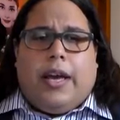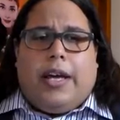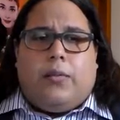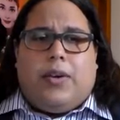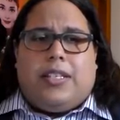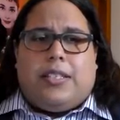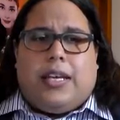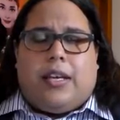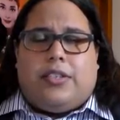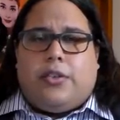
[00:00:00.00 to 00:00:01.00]
And was
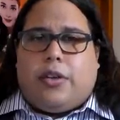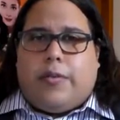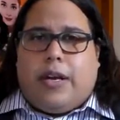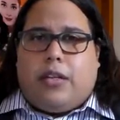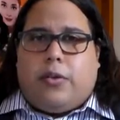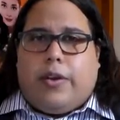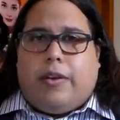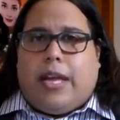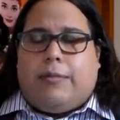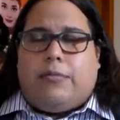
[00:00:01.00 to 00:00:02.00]
a circuit writing
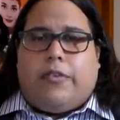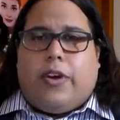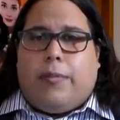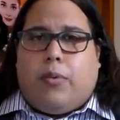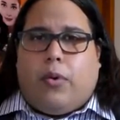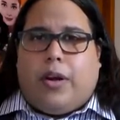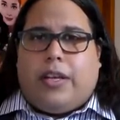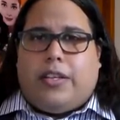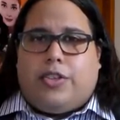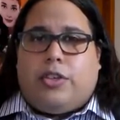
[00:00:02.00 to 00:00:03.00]
lawyer, came from a very poor
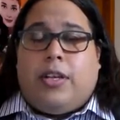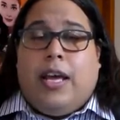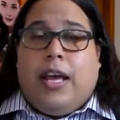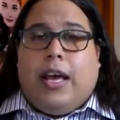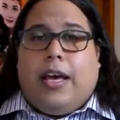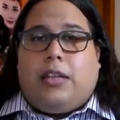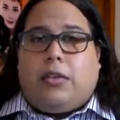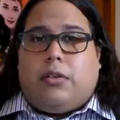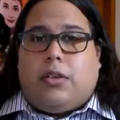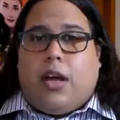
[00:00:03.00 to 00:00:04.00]
condition, and
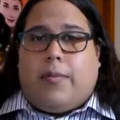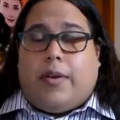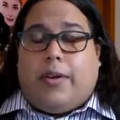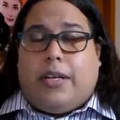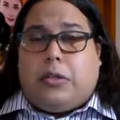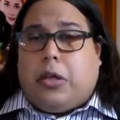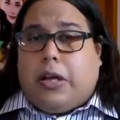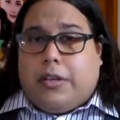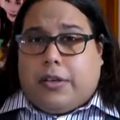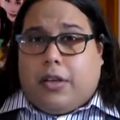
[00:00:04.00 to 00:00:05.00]
learned law by reading a
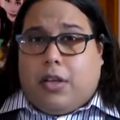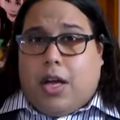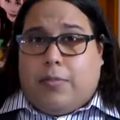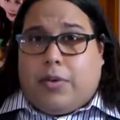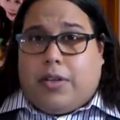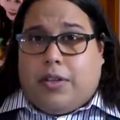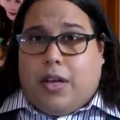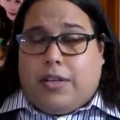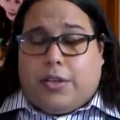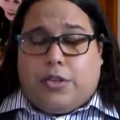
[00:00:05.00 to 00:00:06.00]
law book and
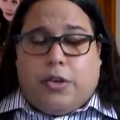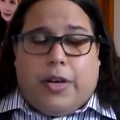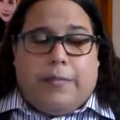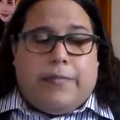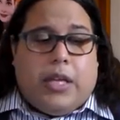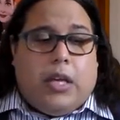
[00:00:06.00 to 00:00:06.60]
law dictionary.